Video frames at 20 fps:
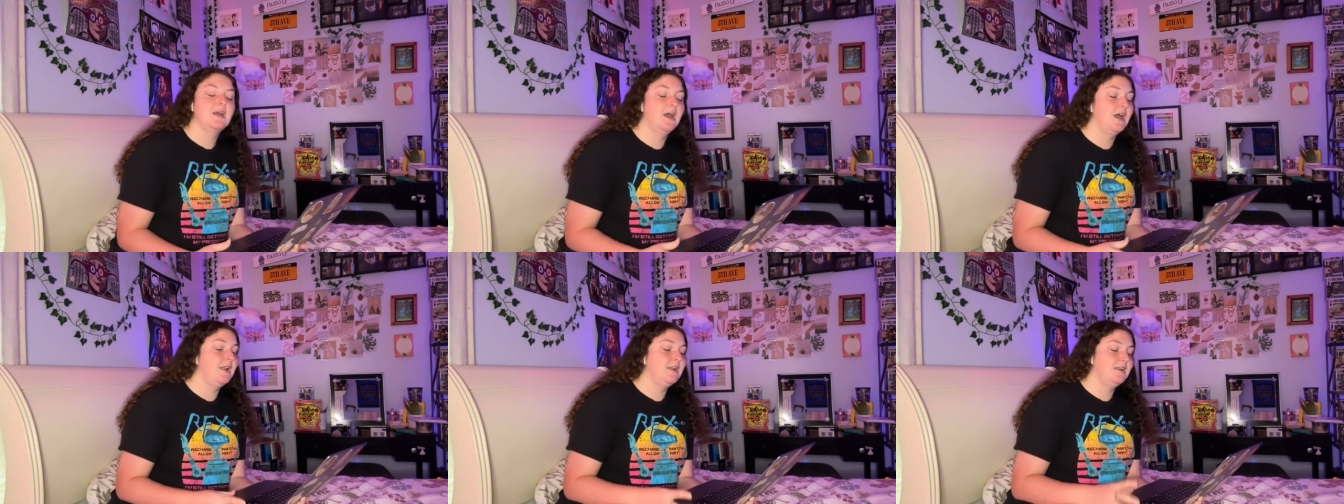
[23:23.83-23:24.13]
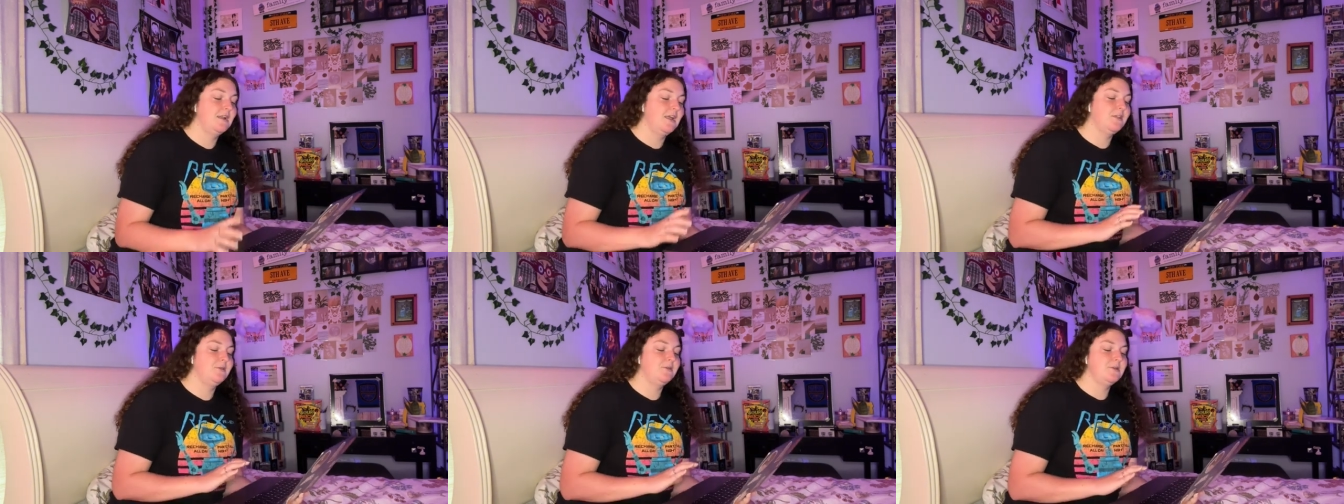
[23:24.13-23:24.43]

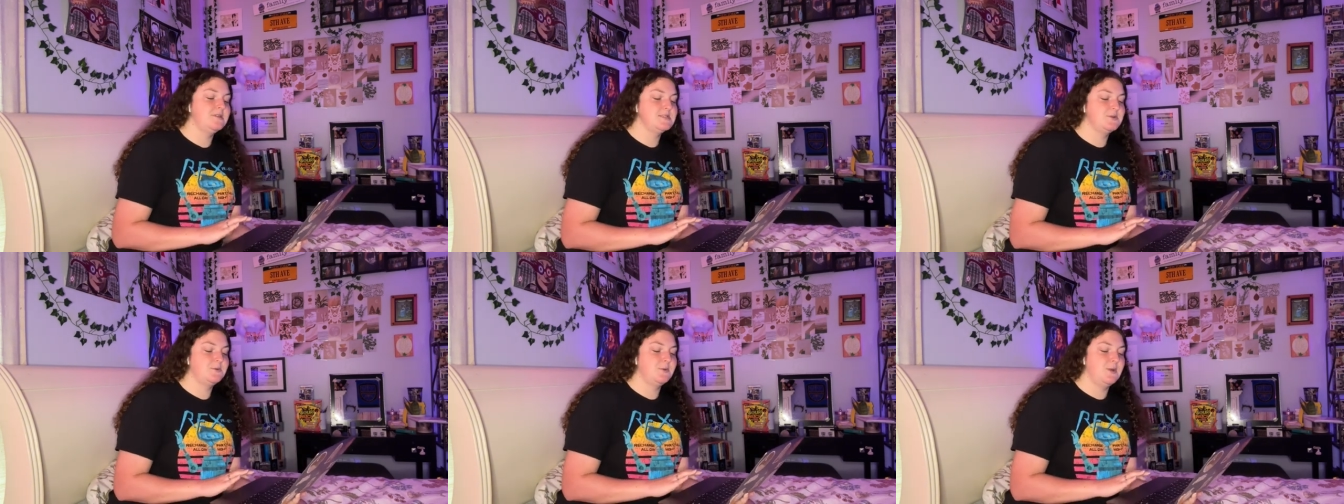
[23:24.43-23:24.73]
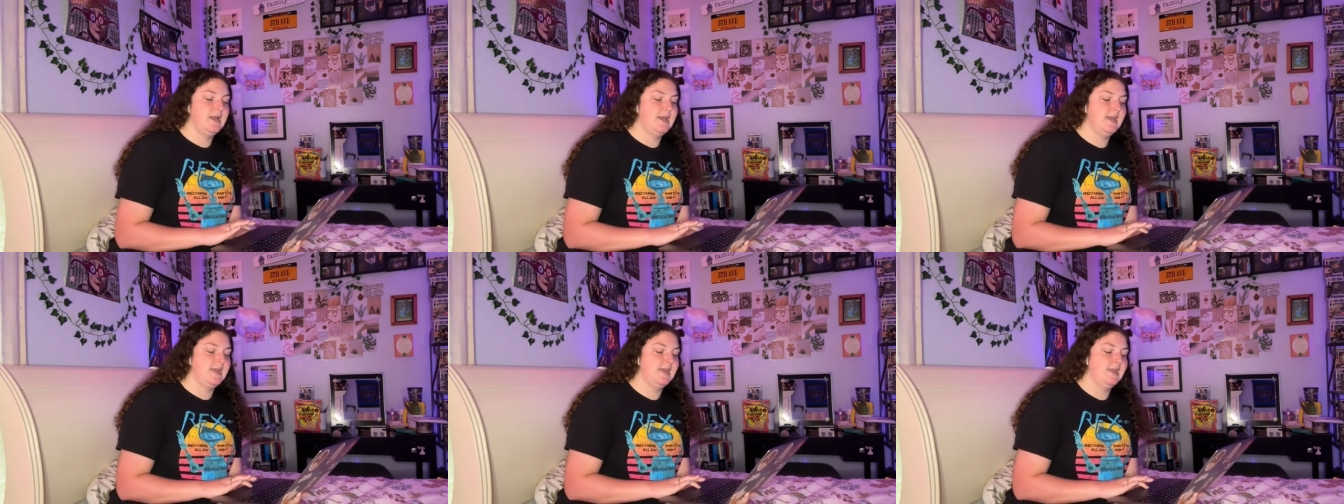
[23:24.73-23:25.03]
Another reason
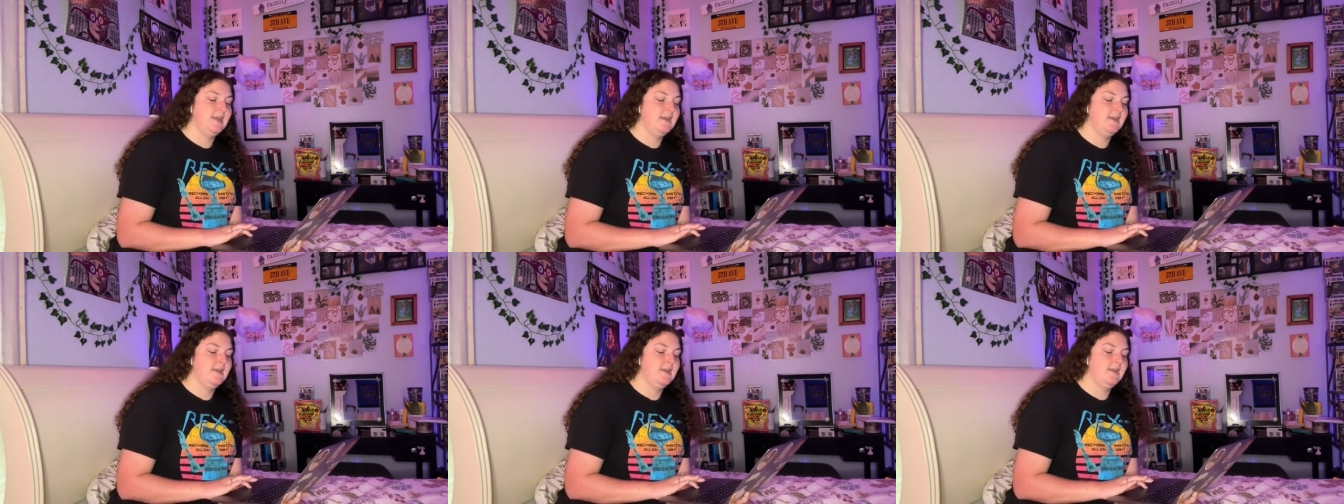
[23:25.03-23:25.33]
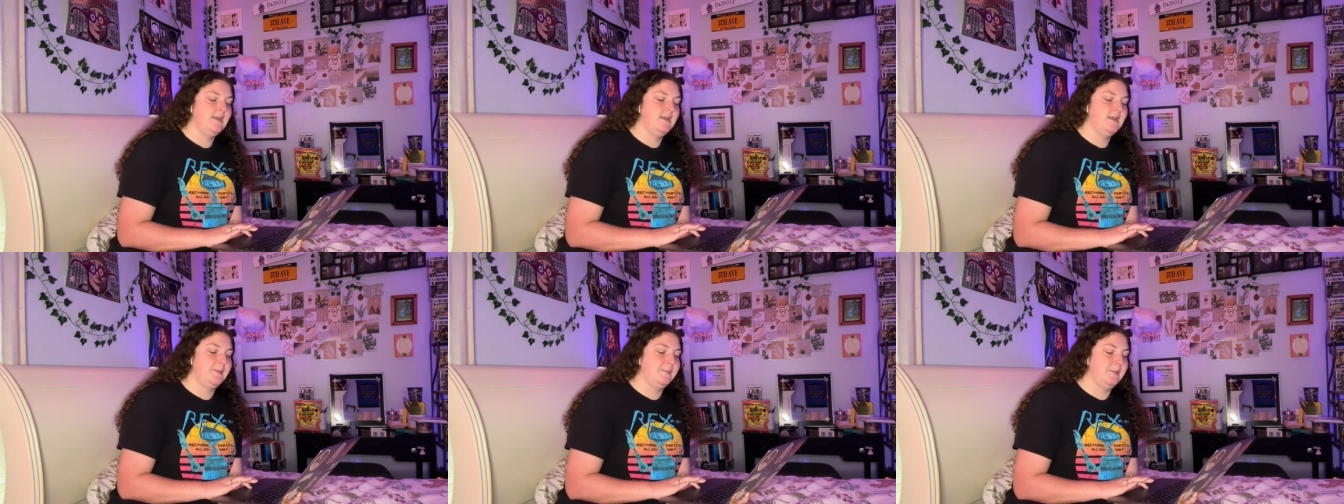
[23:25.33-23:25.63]
why
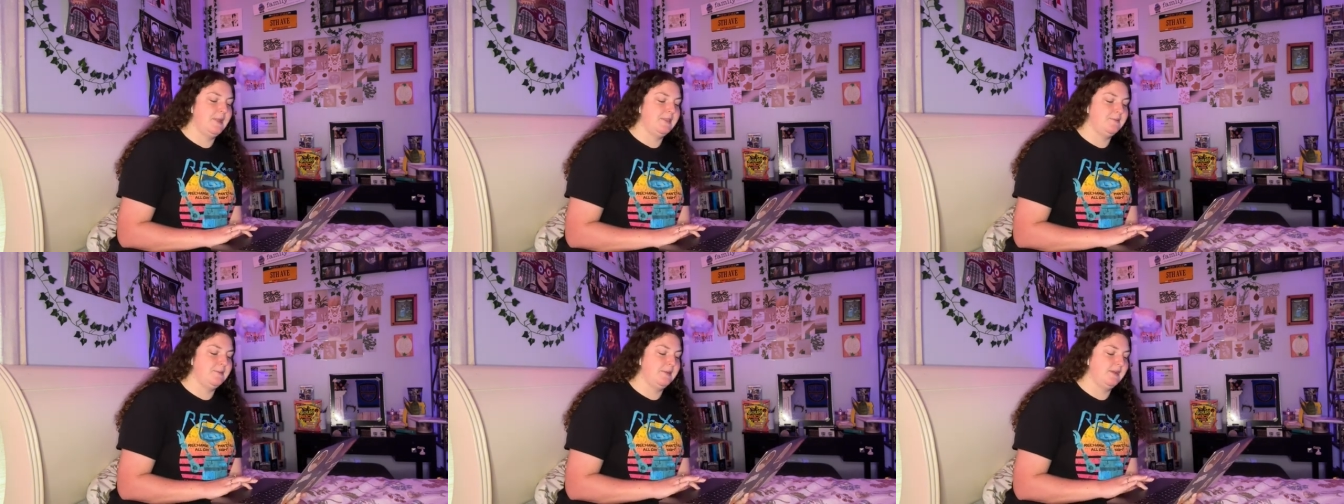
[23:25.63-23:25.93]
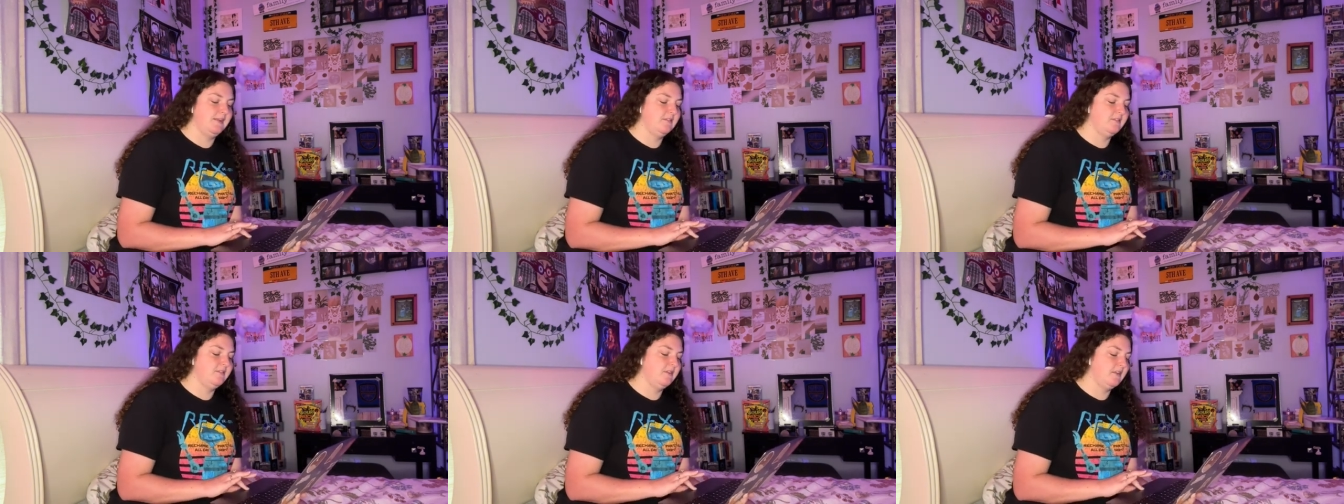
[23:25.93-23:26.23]
I'm not the
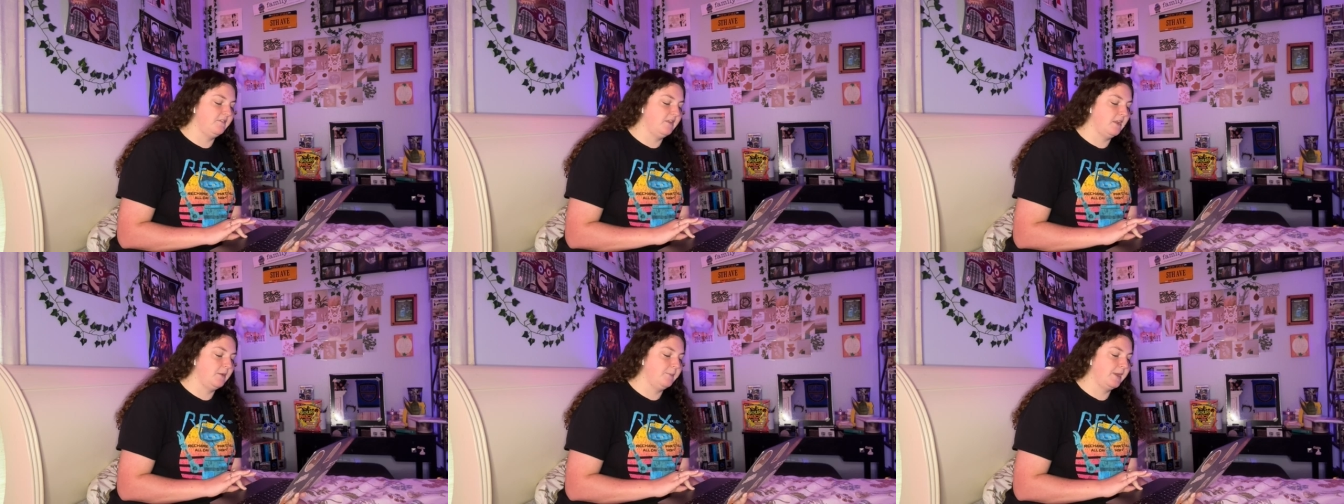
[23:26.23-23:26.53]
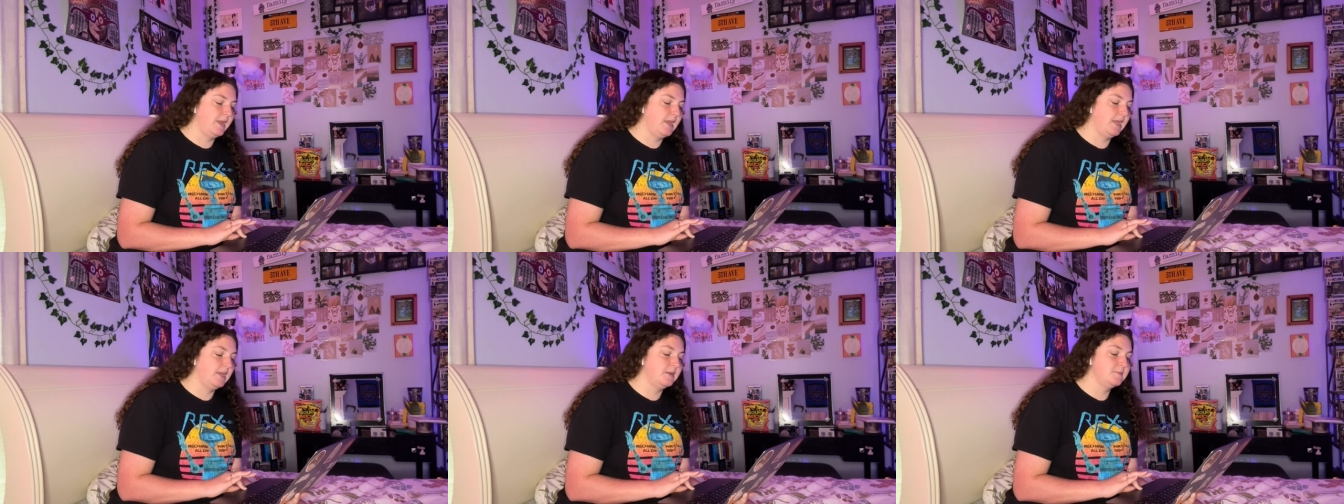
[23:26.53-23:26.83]
biggest fan of
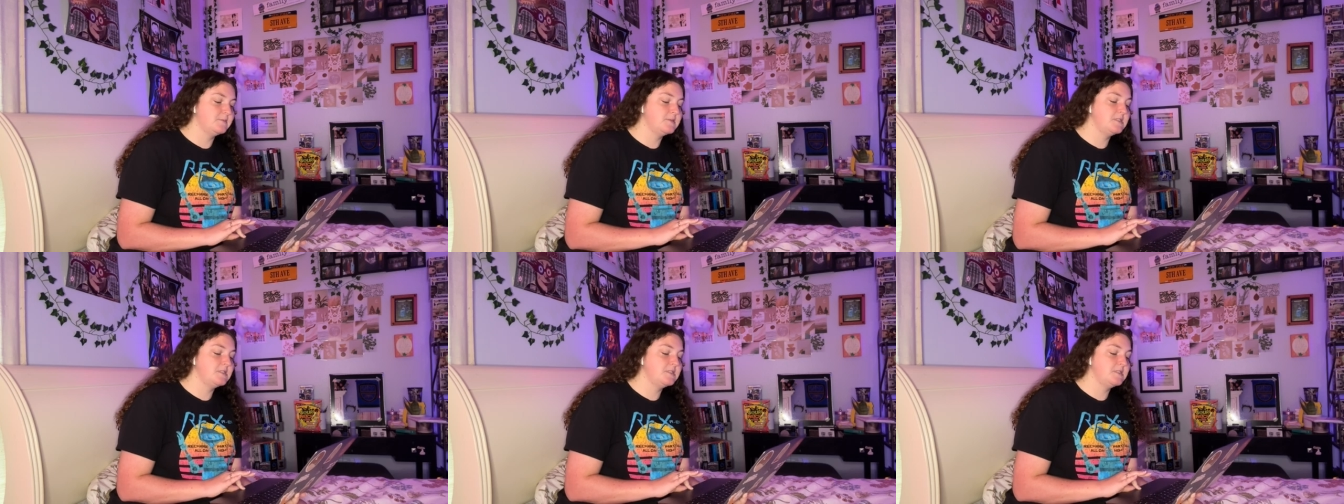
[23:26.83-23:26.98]
Animal Kingdom.